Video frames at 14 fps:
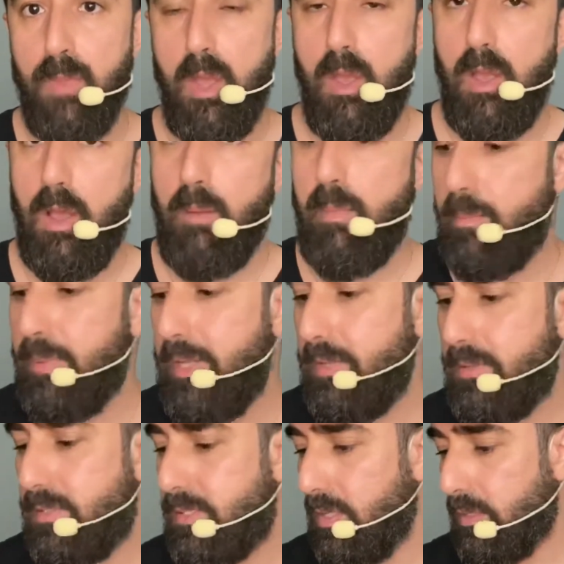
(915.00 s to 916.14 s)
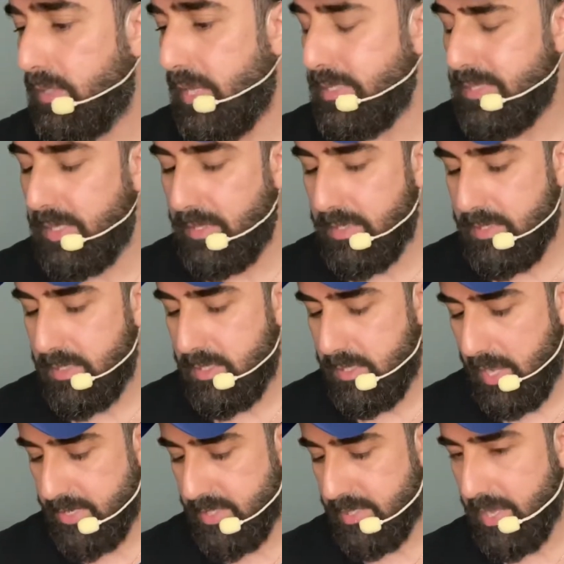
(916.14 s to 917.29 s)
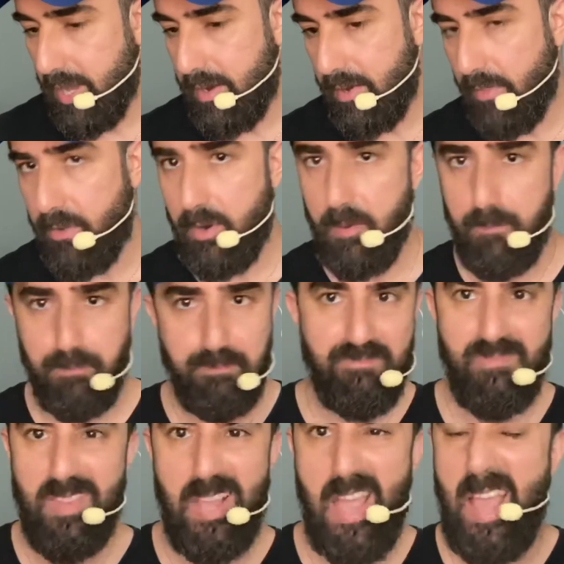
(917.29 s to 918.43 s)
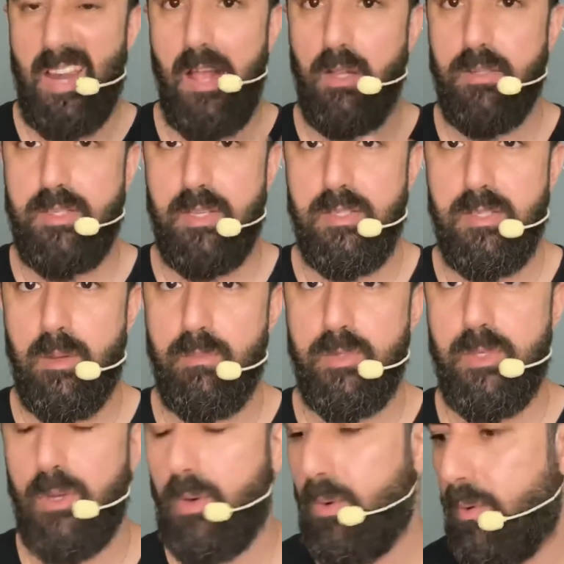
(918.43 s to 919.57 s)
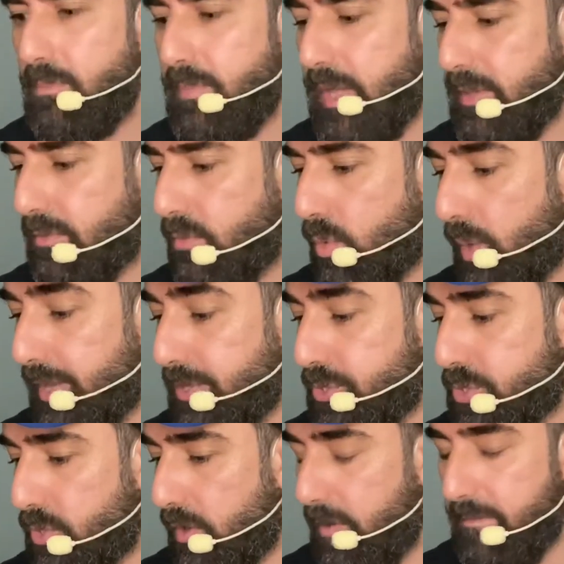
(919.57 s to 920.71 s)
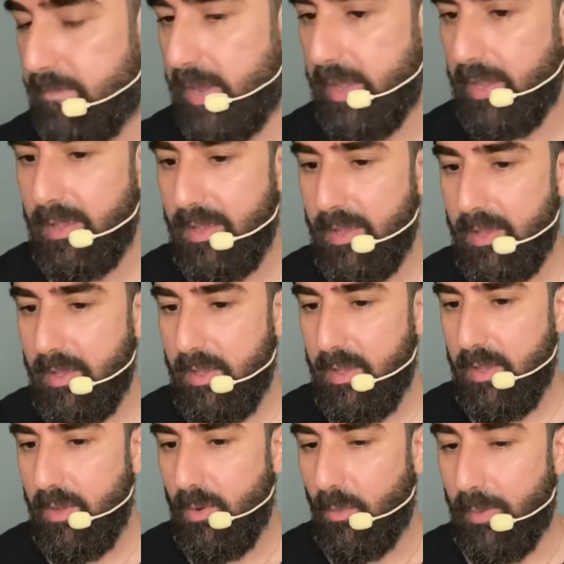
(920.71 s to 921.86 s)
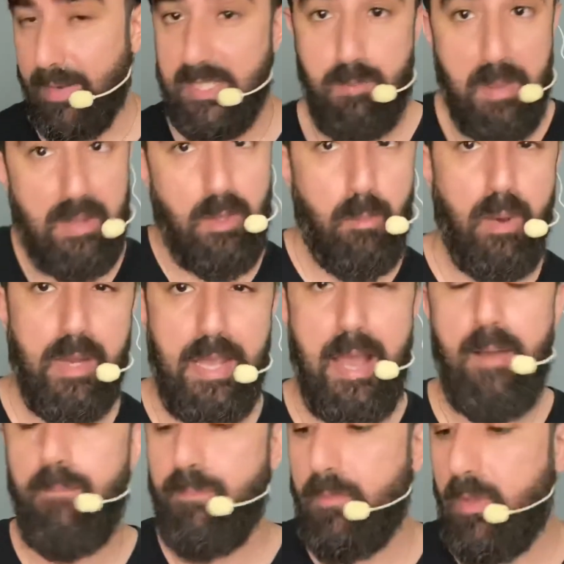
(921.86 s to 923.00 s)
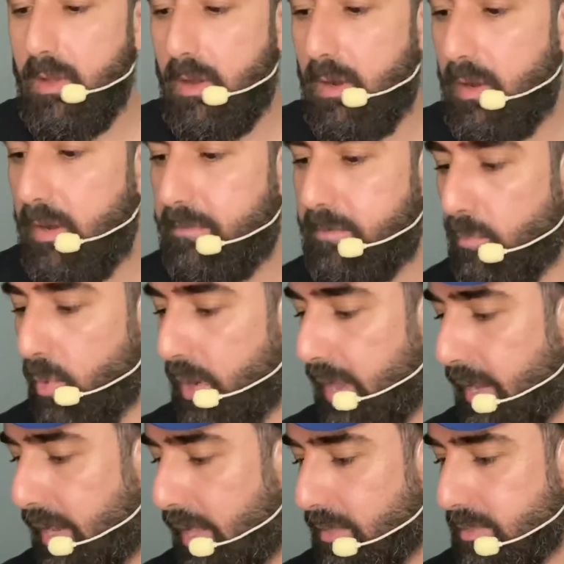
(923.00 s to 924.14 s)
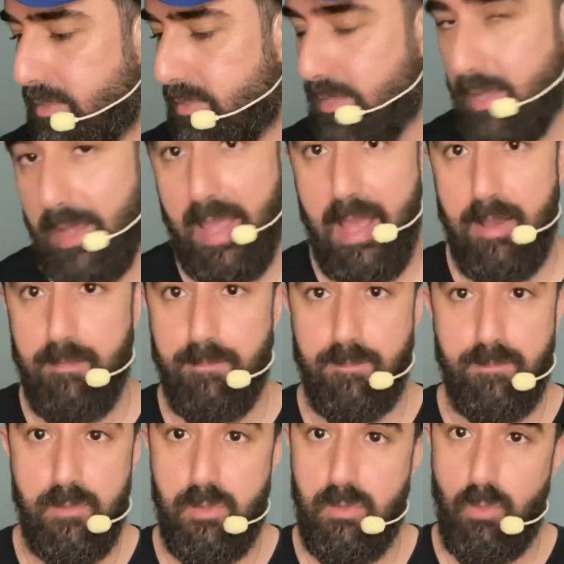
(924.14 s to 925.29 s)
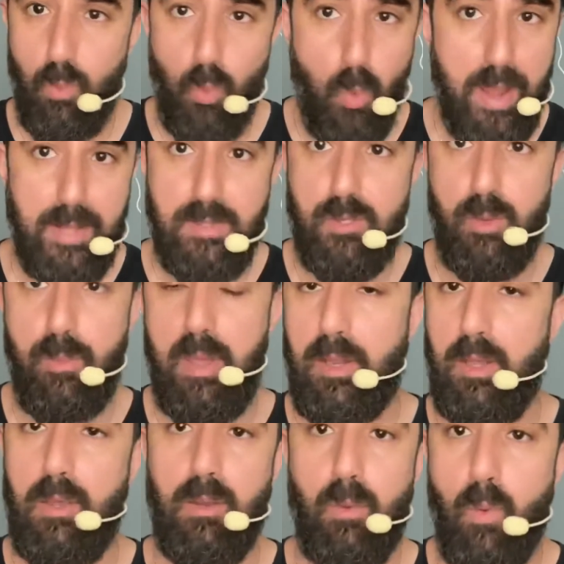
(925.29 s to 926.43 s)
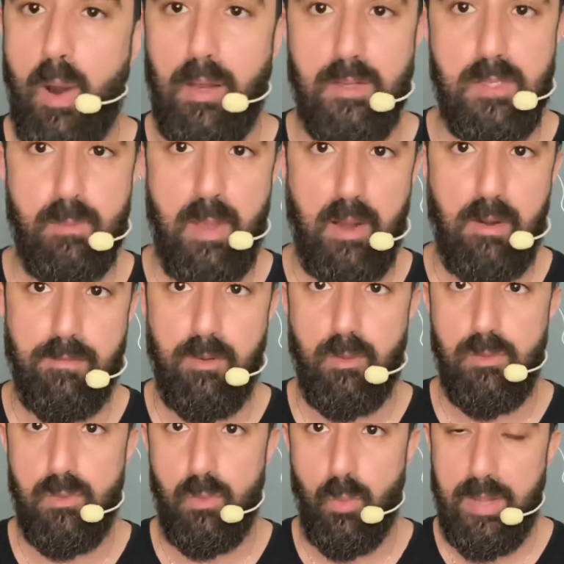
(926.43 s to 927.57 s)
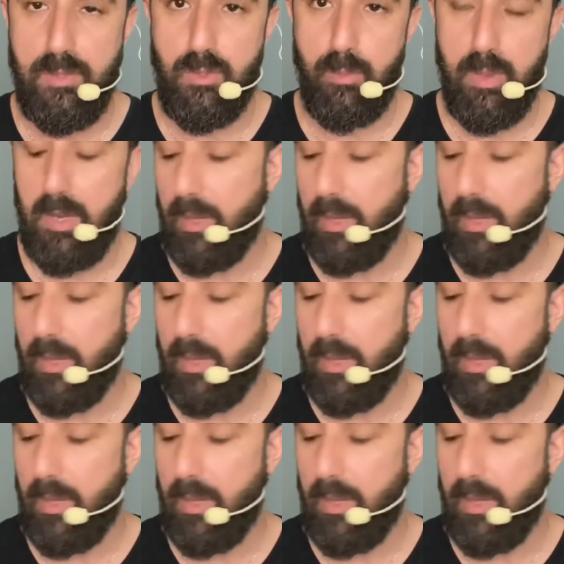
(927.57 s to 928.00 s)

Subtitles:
I'm going to be still testing this. I just got another handheld system, so I'm not quite sure if I want to spend the money yet. For more handhelds, I have way too many wireless microphones, way too many.